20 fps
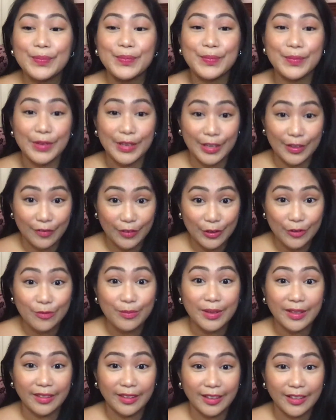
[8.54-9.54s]
If you've
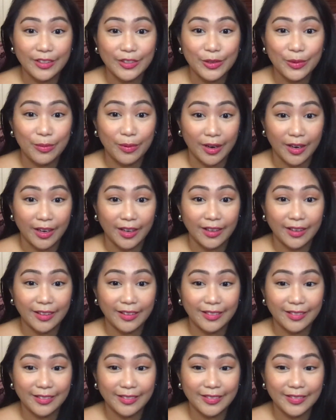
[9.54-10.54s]
been late to work
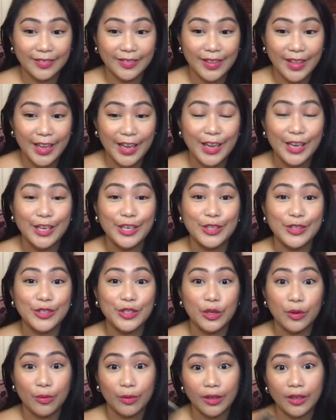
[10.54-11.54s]
and you
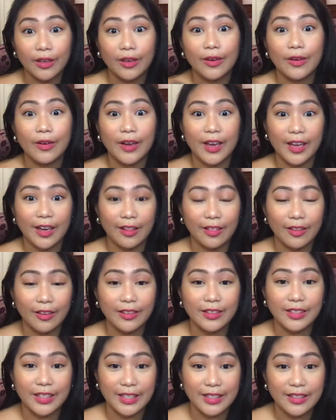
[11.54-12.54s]
still want to go ahead and look
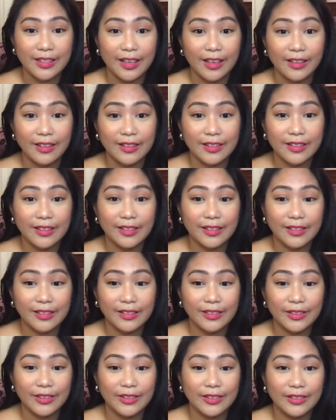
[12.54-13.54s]
decent,
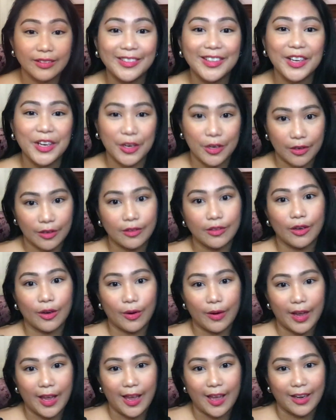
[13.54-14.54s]
go
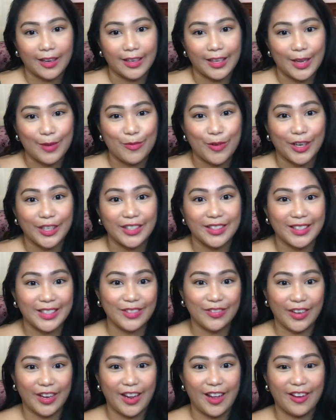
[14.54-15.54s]
ahead and keep watching this
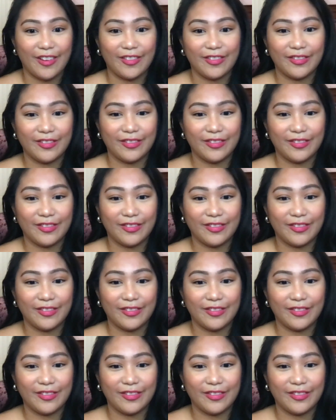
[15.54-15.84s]
video.